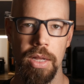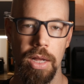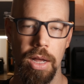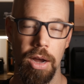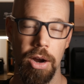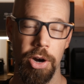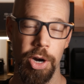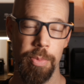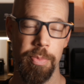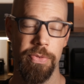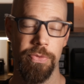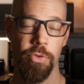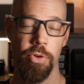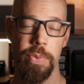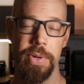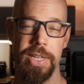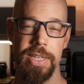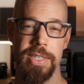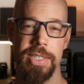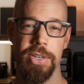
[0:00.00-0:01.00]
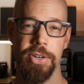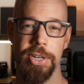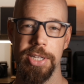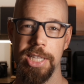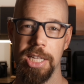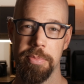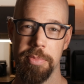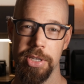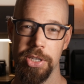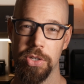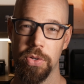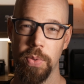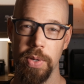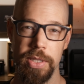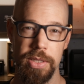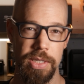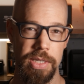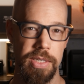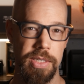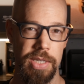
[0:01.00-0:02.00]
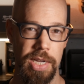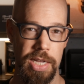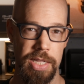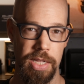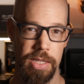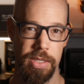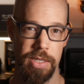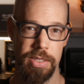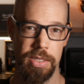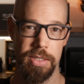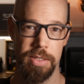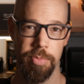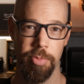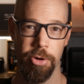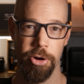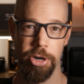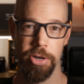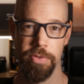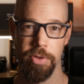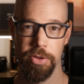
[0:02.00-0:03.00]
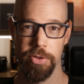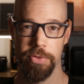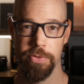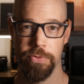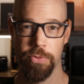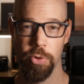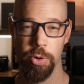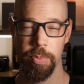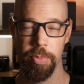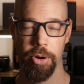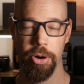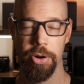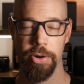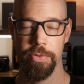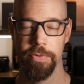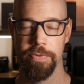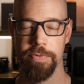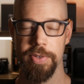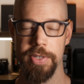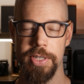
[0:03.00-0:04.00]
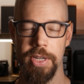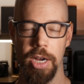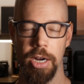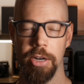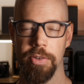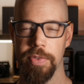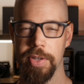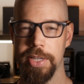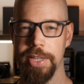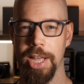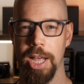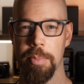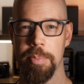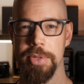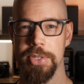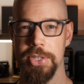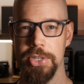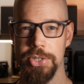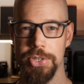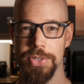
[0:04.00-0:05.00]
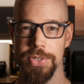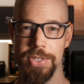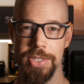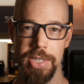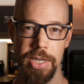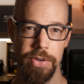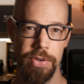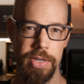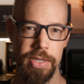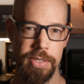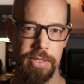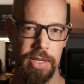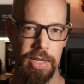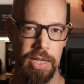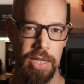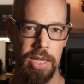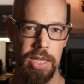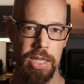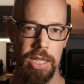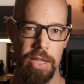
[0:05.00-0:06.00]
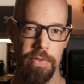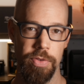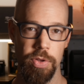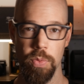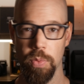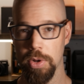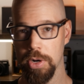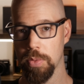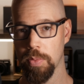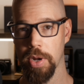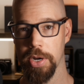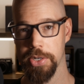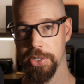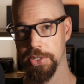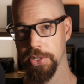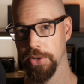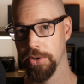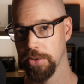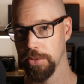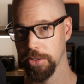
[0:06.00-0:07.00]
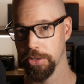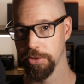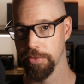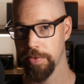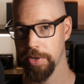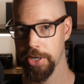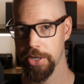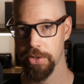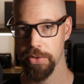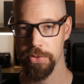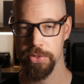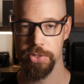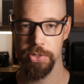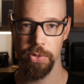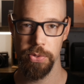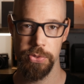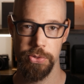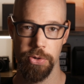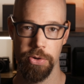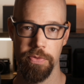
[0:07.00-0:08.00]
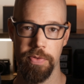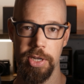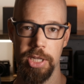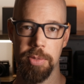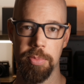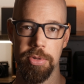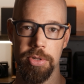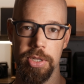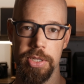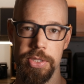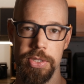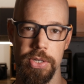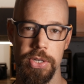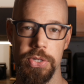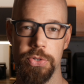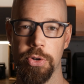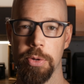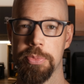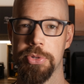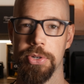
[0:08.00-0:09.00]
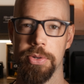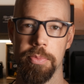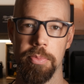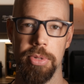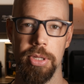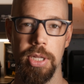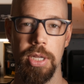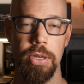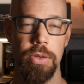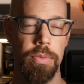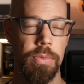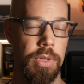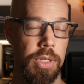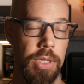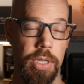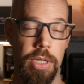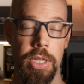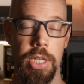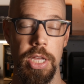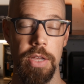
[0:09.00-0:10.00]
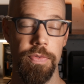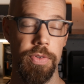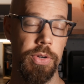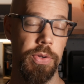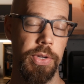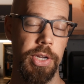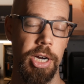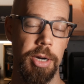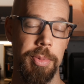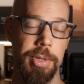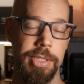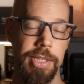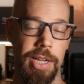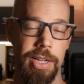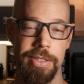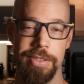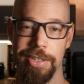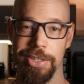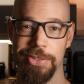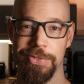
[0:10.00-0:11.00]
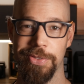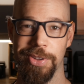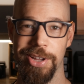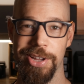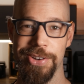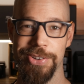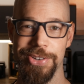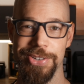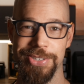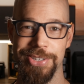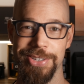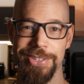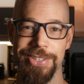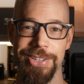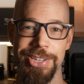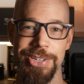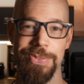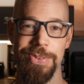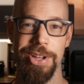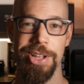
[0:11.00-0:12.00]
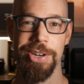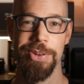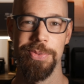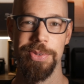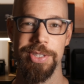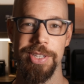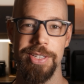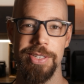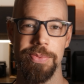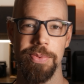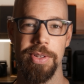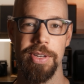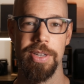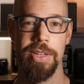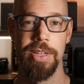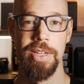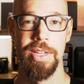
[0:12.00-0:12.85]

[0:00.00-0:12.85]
All right, before we get started, let me quickly say that this is part of a 4-part photography composition series. If you want to watch the earlier videos, those are available in the description below. If you don't care about that, that's fine. Just continue on with this one.